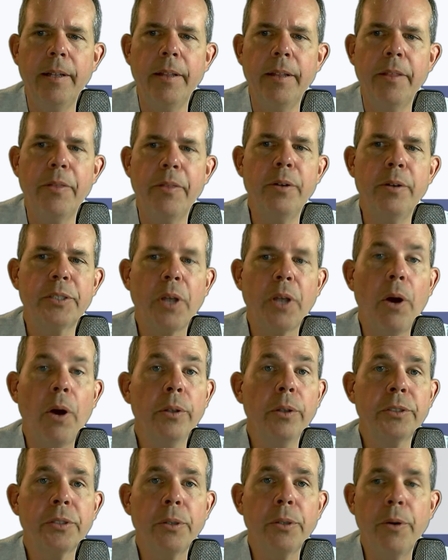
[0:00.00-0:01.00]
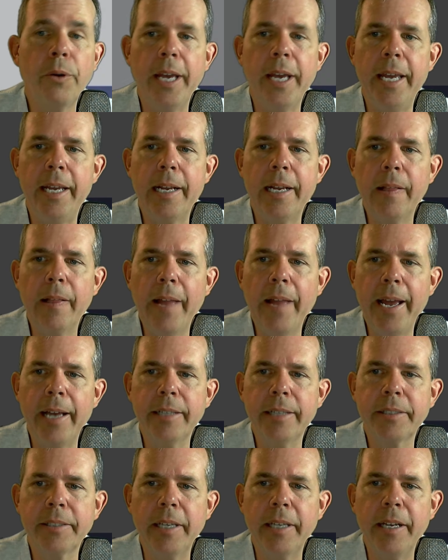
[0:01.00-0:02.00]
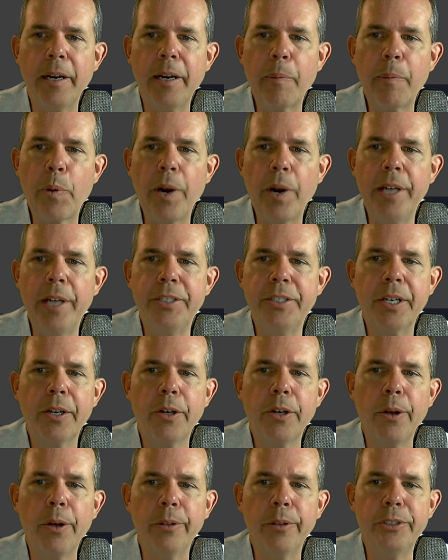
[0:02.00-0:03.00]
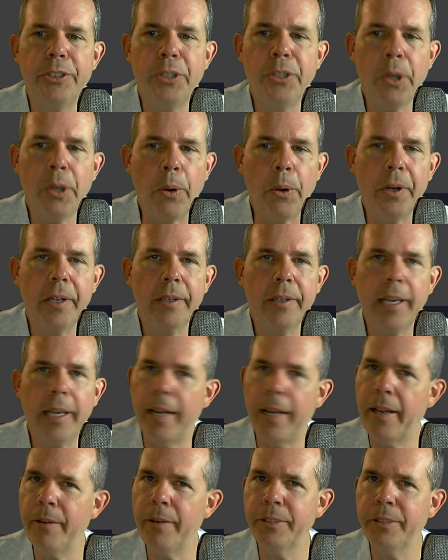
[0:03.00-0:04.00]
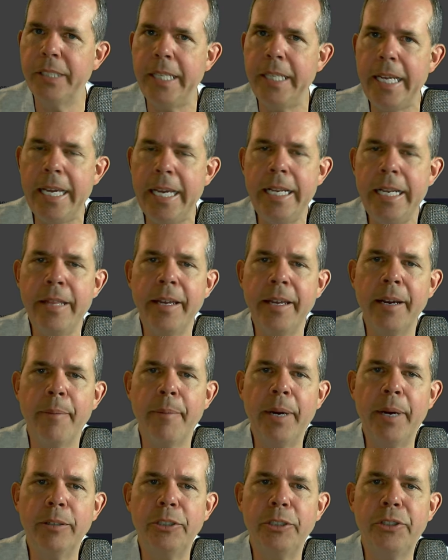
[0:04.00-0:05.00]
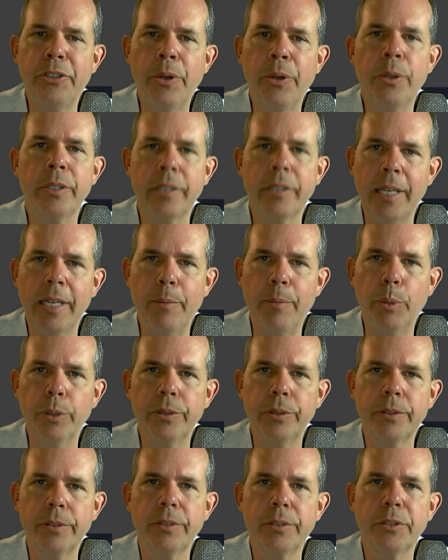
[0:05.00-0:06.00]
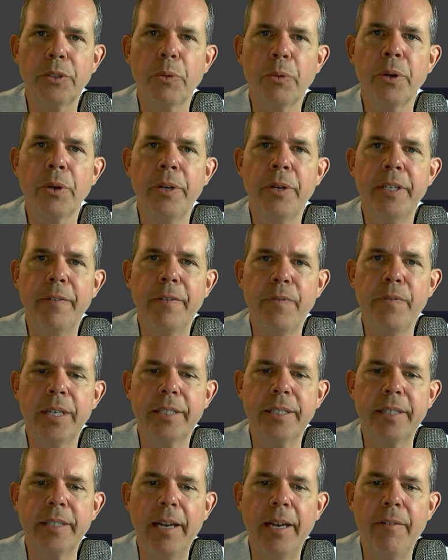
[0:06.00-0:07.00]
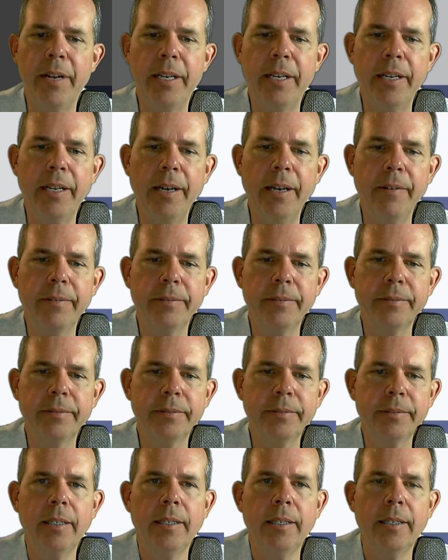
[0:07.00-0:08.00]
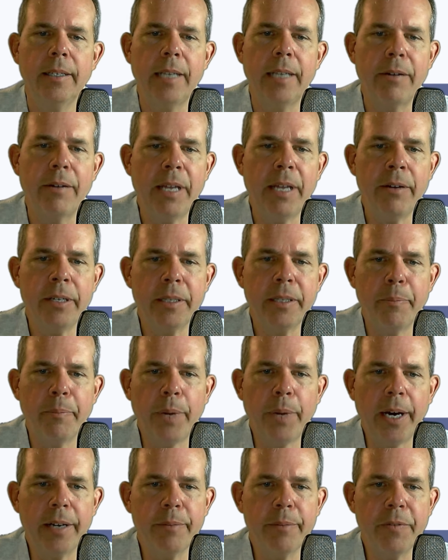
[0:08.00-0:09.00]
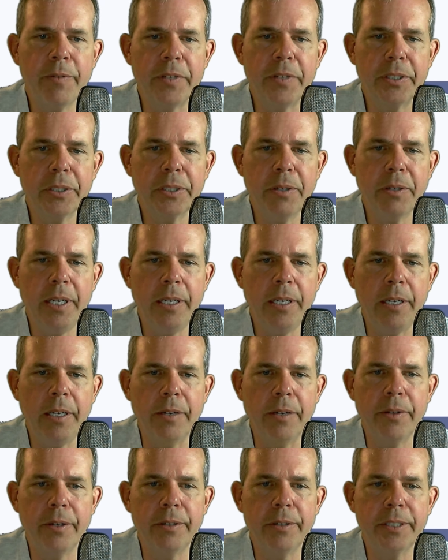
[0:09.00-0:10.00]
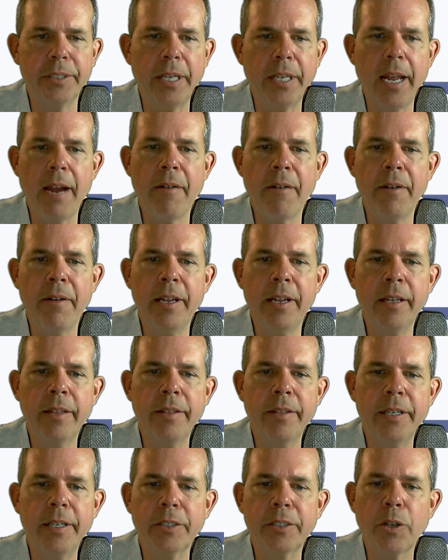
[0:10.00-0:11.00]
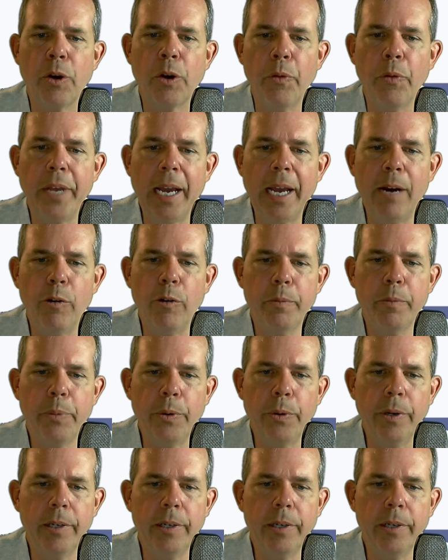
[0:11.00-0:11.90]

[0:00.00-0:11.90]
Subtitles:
There's also a class in our project called joke, and I don't see anything about jokes tables, so we're going to fix that right now. Now down at the bottom of the screen here, there is an area that is called the output,